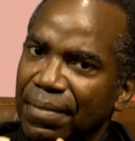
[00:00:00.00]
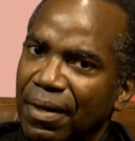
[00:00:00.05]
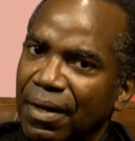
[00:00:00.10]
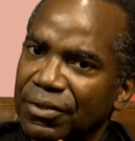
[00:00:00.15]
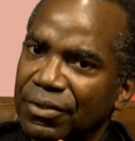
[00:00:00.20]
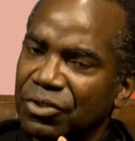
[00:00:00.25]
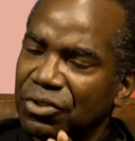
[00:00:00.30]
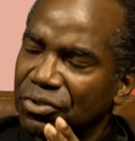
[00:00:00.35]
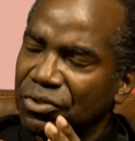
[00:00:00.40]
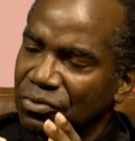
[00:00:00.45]
a
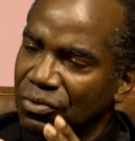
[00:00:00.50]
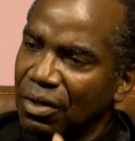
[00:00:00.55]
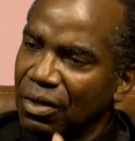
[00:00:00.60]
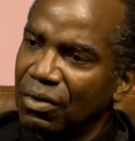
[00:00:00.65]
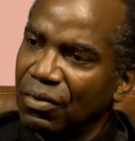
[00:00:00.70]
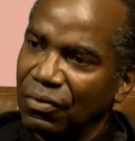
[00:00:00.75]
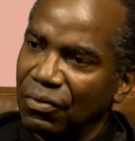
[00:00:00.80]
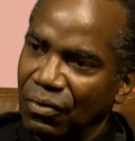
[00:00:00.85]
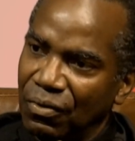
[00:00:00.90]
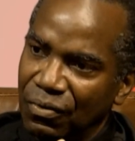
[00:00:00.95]

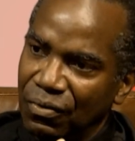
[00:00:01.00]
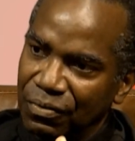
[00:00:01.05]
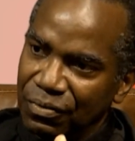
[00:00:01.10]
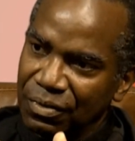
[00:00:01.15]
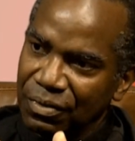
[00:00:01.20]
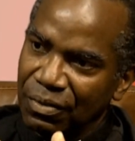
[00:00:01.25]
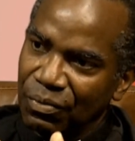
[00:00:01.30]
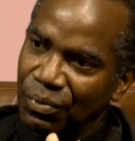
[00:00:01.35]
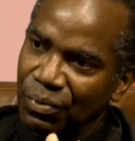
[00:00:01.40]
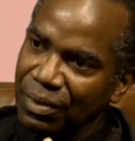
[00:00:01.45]
struggle
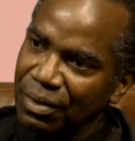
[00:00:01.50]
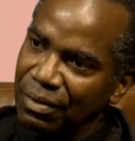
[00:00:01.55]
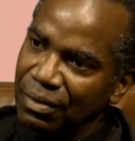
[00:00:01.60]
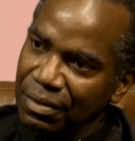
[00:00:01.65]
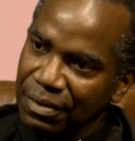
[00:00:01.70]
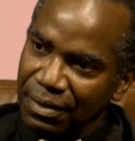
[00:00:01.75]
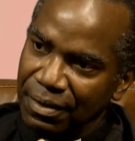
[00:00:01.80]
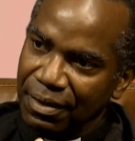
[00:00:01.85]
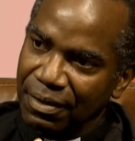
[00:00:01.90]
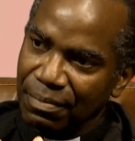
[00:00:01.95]
that we
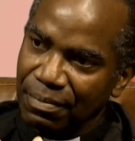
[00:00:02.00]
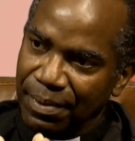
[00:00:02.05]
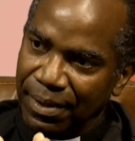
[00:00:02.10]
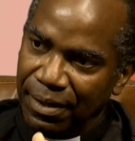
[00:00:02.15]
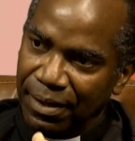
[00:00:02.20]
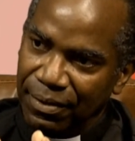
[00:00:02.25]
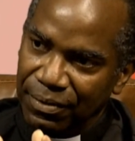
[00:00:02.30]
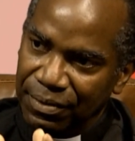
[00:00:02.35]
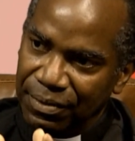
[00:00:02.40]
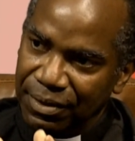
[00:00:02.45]
don't think
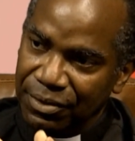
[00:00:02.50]
about,